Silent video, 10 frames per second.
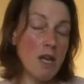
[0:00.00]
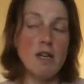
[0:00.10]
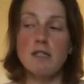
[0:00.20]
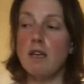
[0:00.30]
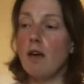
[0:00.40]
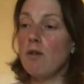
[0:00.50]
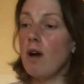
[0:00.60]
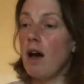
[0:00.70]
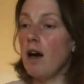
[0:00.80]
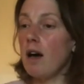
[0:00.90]
So
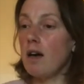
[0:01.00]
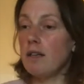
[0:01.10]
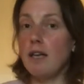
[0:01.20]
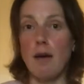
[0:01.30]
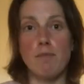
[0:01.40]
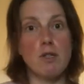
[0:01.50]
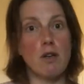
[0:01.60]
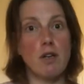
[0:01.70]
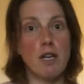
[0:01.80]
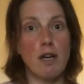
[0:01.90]
yeah, so I'm
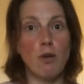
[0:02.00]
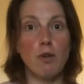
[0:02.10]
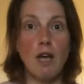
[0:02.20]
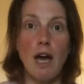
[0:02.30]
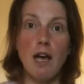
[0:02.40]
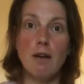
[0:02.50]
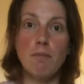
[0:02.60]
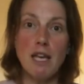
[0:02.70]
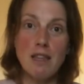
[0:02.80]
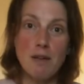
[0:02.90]
going to get on and
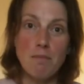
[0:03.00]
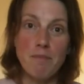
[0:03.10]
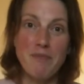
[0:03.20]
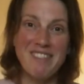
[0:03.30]
make them.